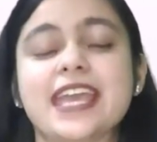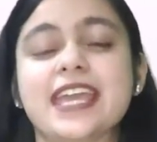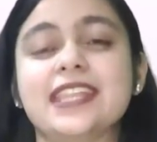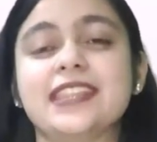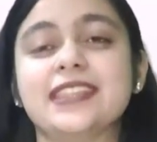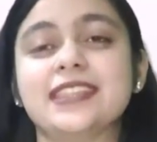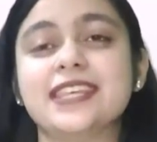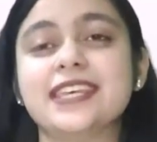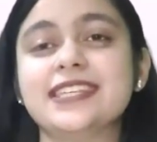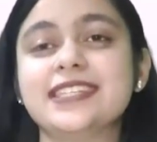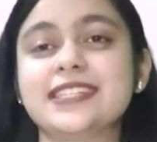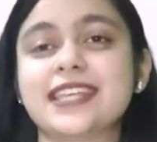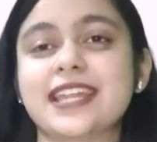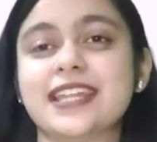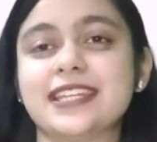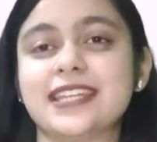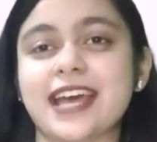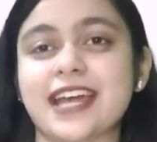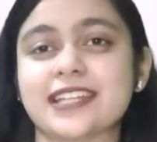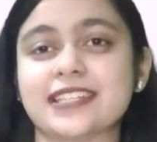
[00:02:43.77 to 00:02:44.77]
In this
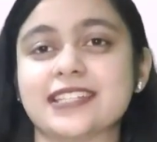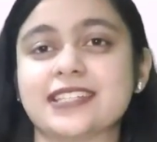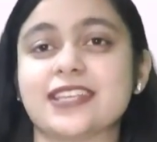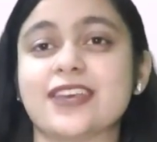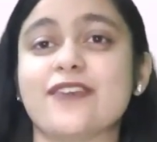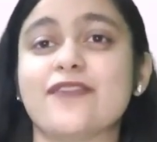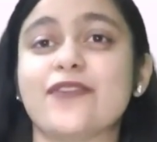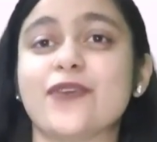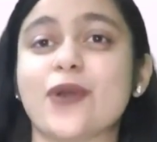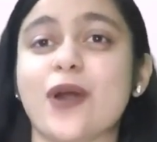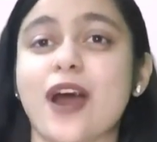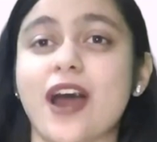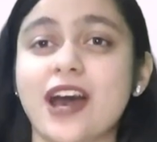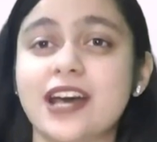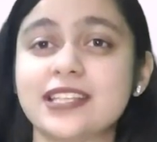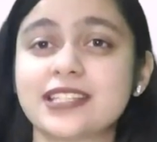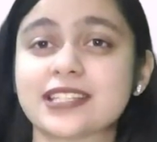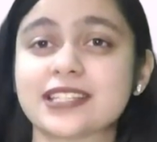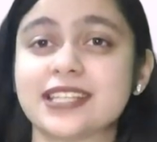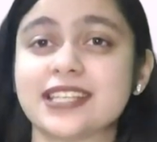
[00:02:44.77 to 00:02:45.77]
sentence, if you
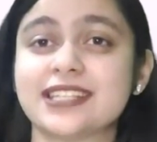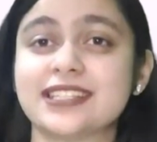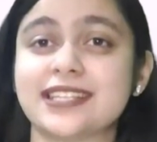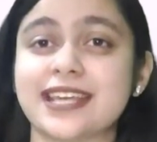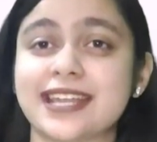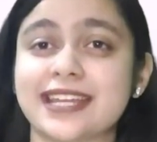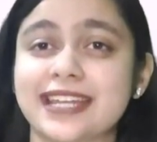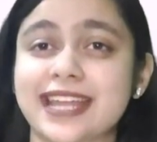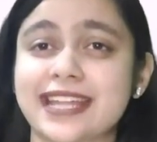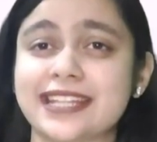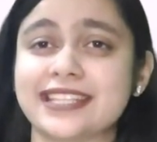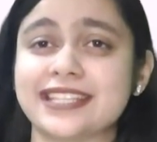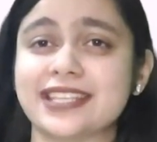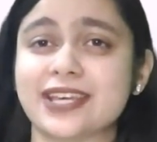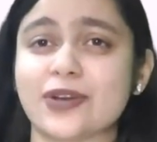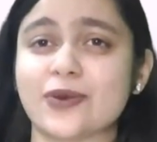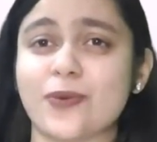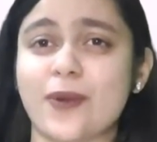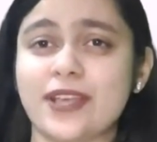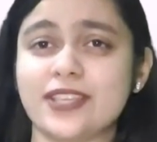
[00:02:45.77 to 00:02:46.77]
ask this sentence
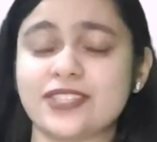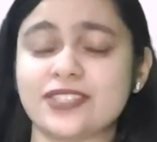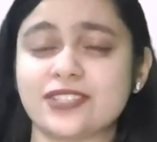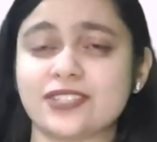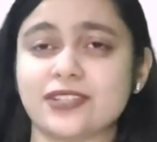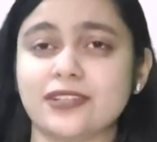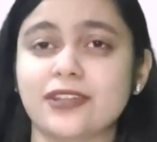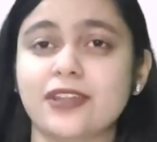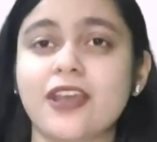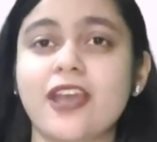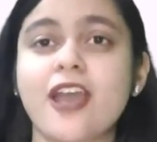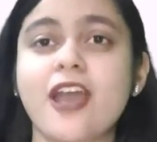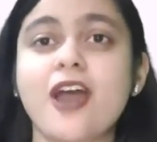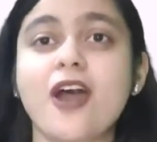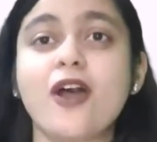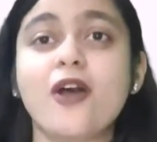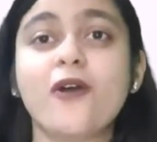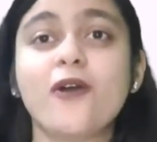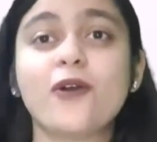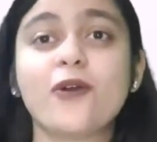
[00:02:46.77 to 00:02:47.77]
the question,
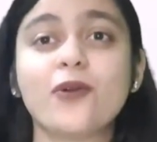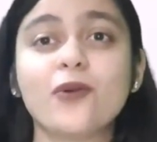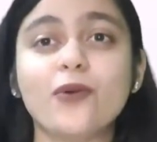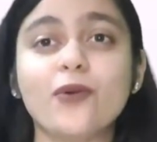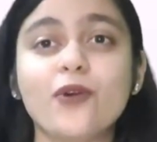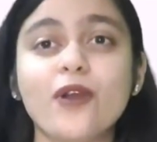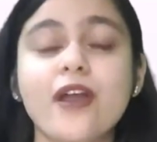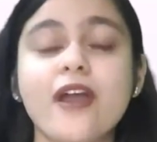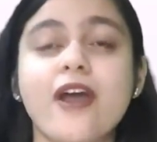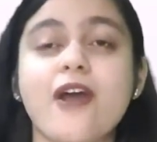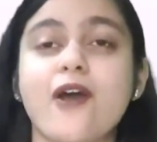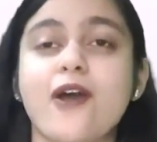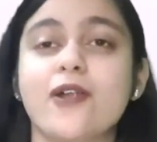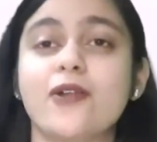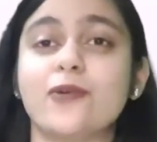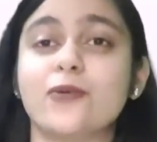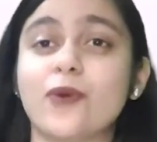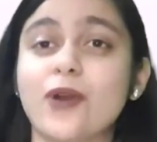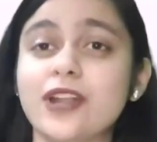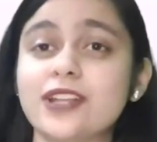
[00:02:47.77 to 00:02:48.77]
who
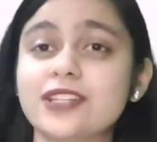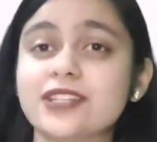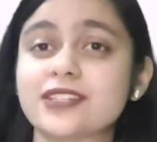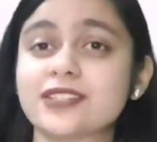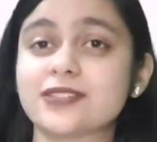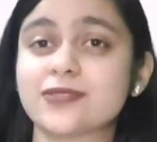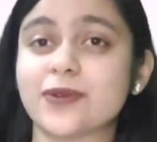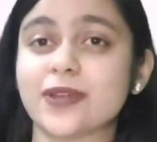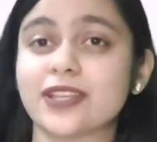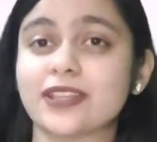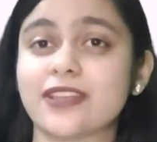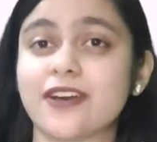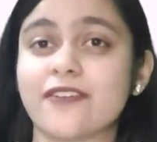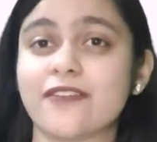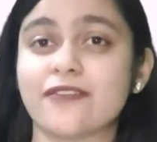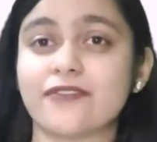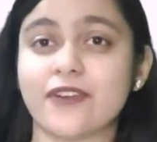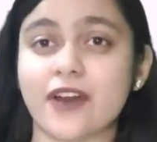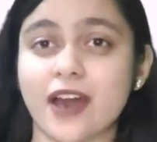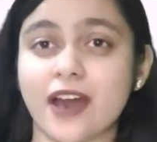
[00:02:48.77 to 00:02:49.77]
or what is doing
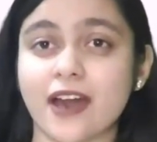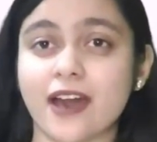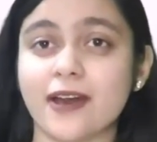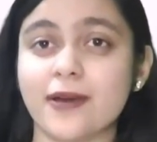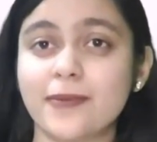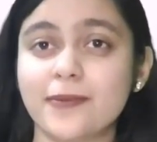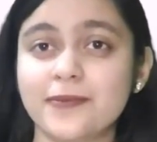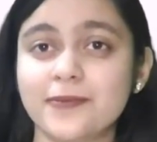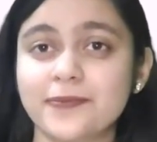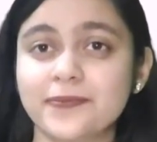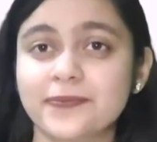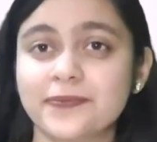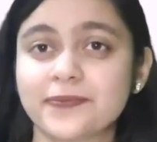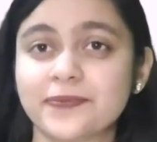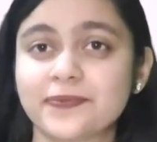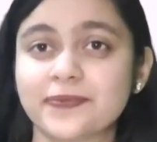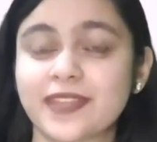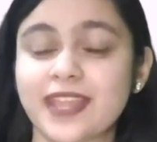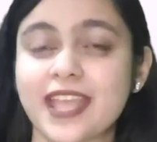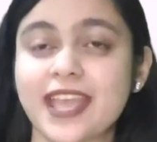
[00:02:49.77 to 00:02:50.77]
the verb
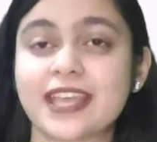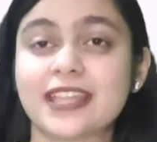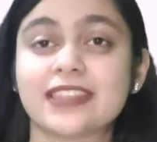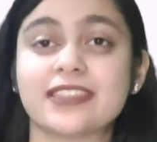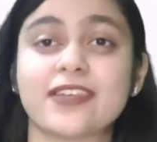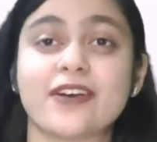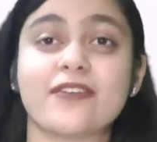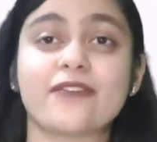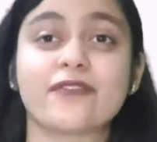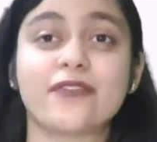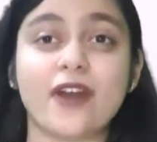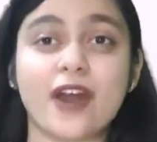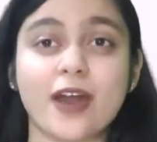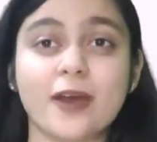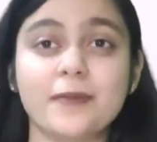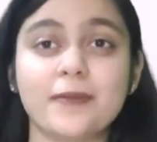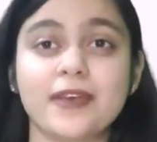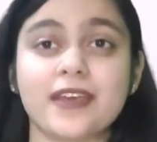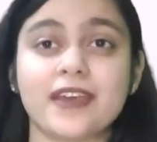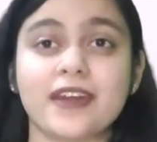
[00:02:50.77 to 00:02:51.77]

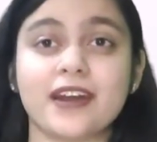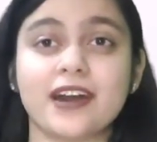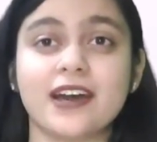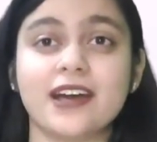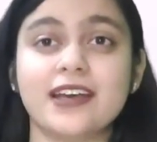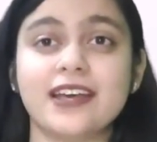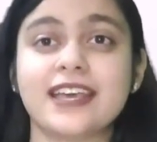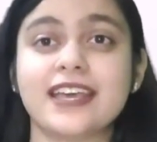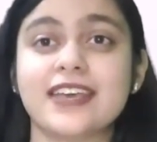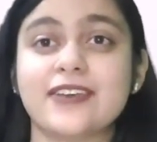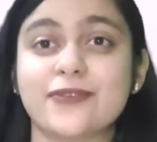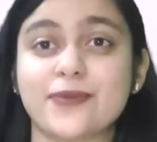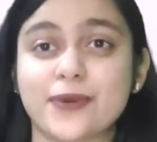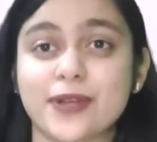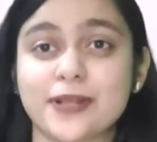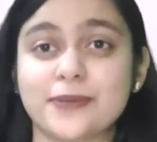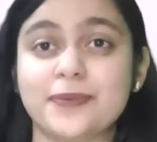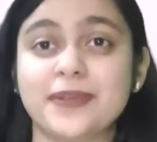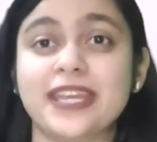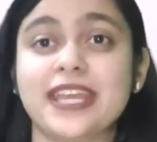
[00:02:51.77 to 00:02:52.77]
here
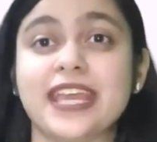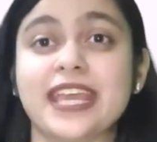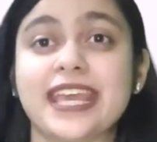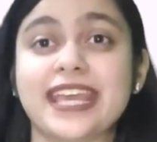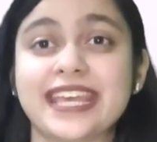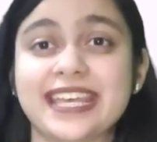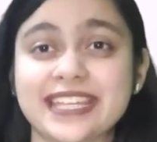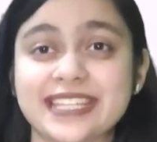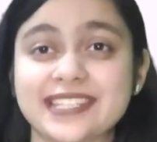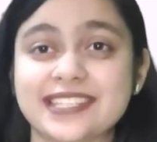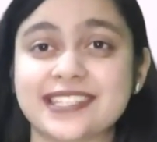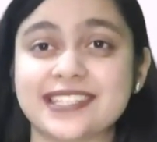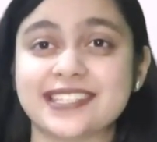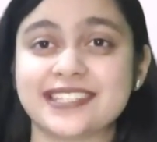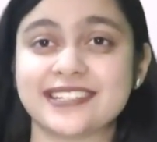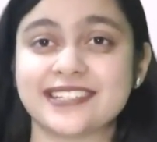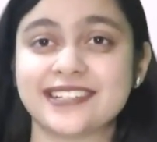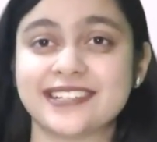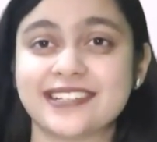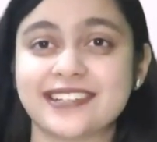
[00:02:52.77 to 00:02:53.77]
will be
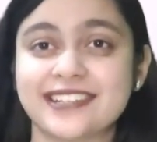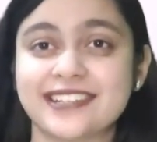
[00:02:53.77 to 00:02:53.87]
ist,